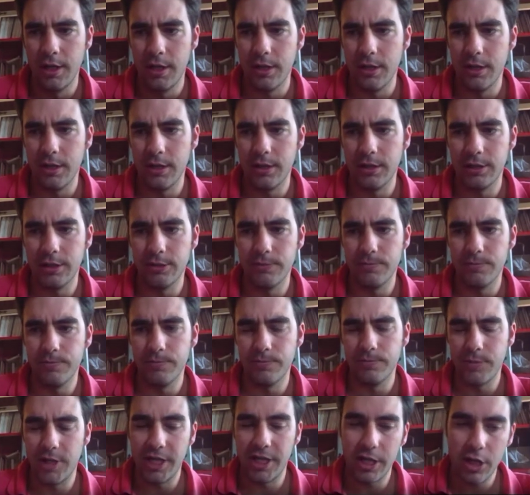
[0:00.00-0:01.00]

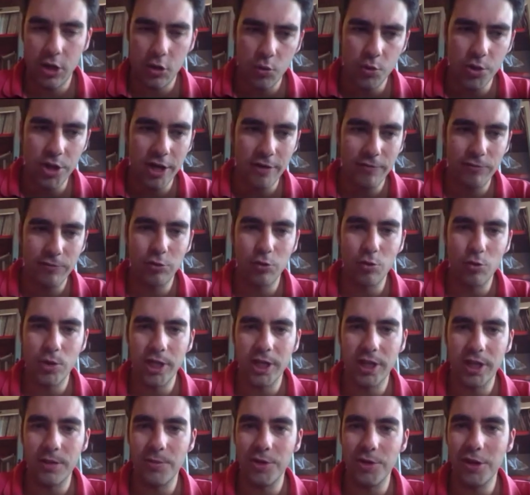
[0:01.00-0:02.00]
And now we have to
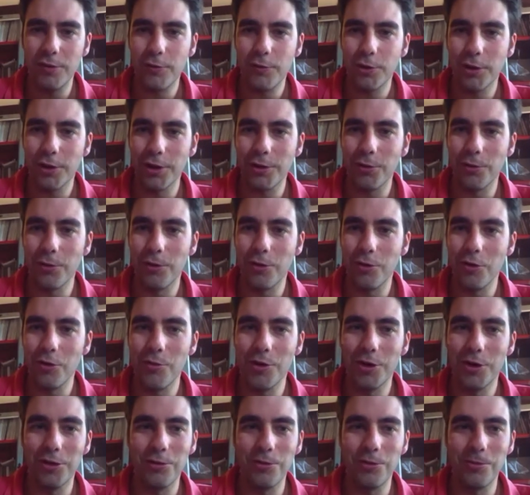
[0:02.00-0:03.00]
wait a bit for the
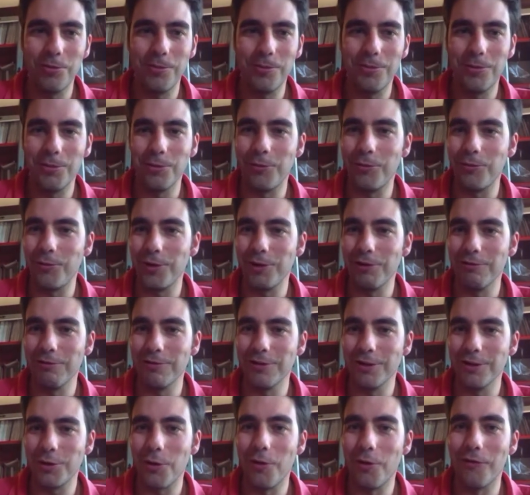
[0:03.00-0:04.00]
consumer to
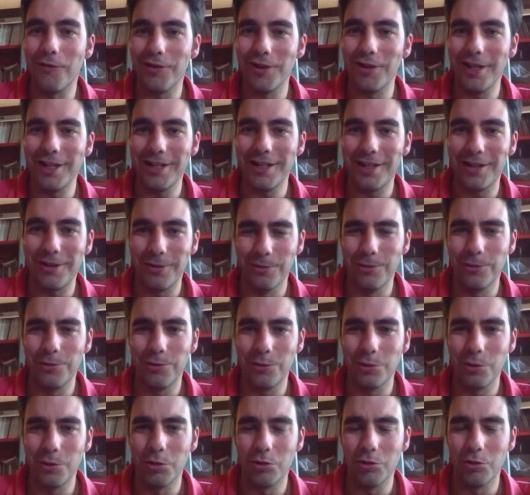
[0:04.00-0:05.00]
feel confident to
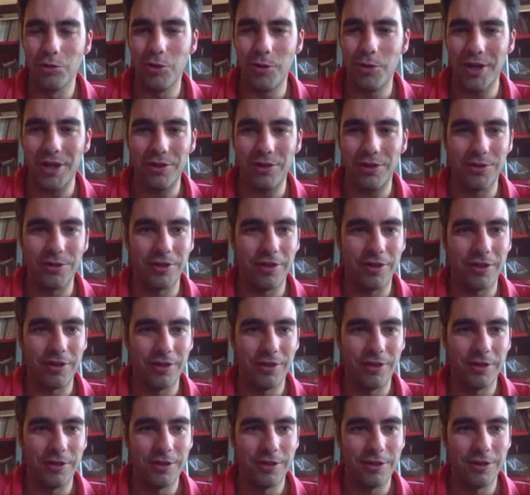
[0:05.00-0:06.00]
go to the restaurants.
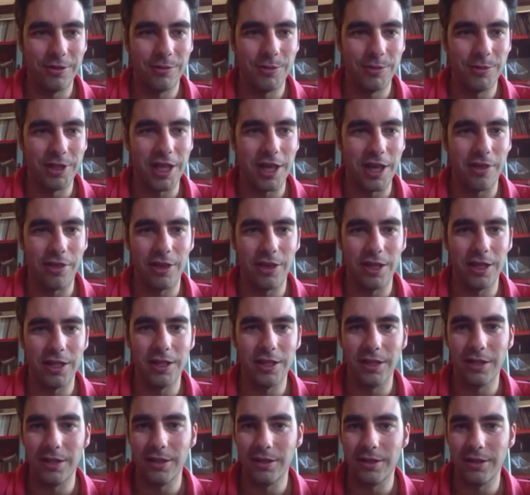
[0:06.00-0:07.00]
But I think
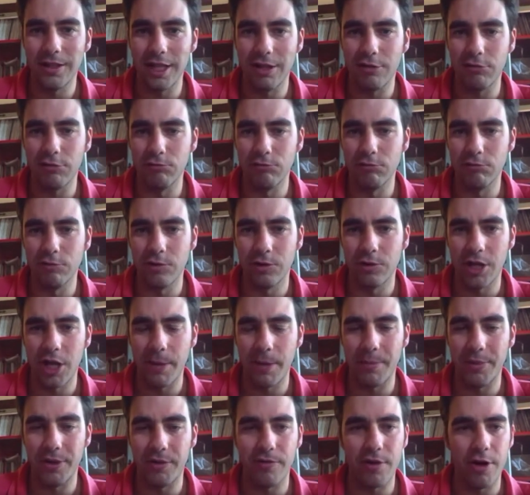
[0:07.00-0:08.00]
that will
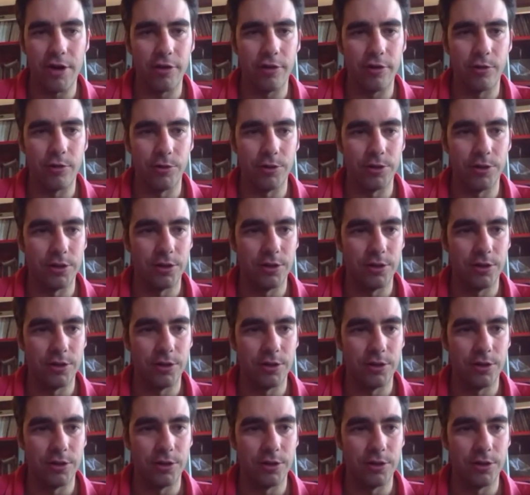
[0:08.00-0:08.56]
happen very soon.